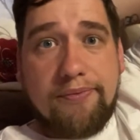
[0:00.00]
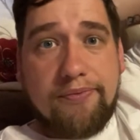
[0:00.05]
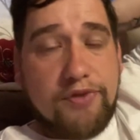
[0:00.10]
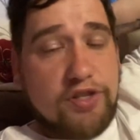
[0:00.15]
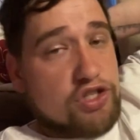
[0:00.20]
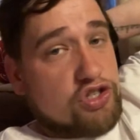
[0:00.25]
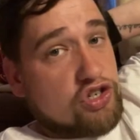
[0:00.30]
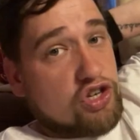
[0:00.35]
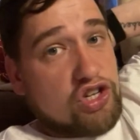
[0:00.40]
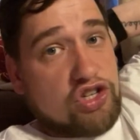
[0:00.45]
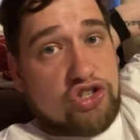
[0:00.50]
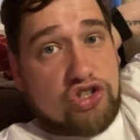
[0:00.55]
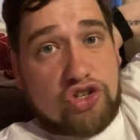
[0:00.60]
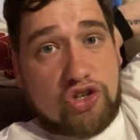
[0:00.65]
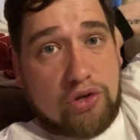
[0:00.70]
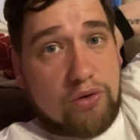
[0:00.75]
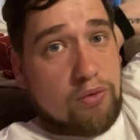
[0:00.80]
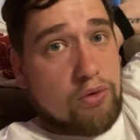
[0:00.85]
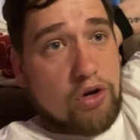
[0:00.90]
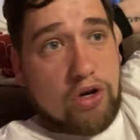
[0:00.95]
It's
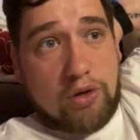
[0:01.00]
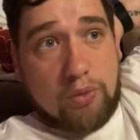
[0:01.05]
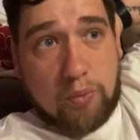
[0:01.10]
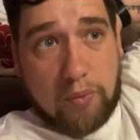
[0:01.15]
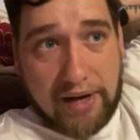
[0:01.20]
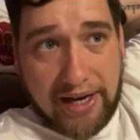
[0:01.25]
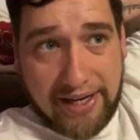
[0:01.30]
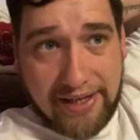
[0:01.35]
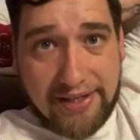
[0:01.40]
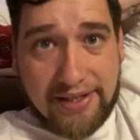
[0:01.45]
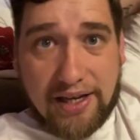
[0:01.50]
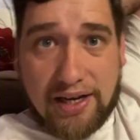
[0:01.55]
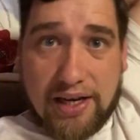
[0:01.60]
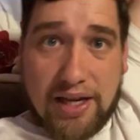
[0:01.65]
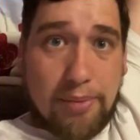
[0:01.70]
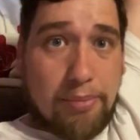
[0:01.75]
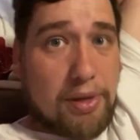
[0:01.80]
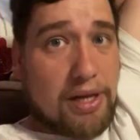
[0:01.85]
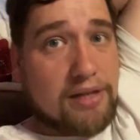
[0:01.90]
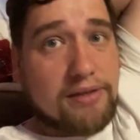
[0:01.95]
too early. Wait until
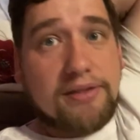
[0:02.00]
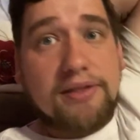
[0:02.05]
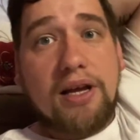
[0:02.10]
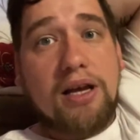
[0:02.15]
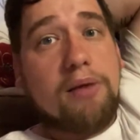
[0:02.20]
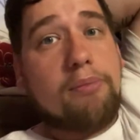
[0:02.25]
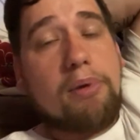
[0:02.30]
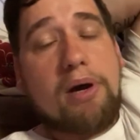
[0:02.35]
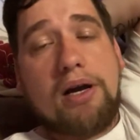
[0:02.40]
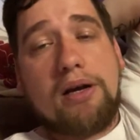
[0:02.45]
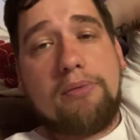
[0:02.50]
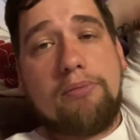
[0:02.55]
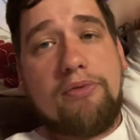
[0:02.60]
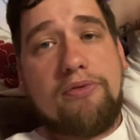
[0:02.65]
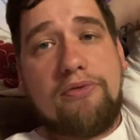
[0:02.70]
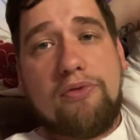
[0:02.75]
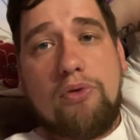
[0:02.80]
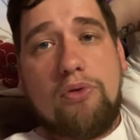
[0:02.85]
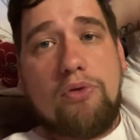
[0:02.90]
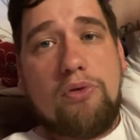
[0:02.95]
your plants die back
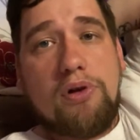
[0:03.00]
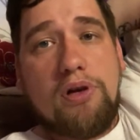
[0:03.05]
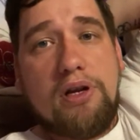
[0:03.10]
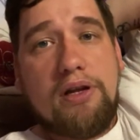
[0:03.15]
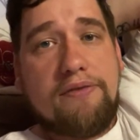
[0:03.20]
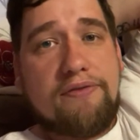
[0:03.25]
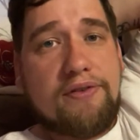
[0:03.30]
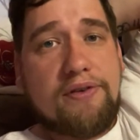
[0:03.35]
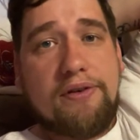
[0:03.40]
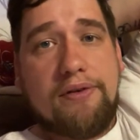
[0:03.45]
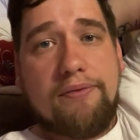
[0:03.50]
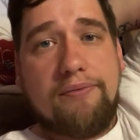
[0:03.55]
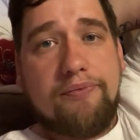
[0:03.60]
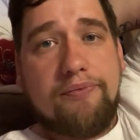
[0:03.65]
before lifting,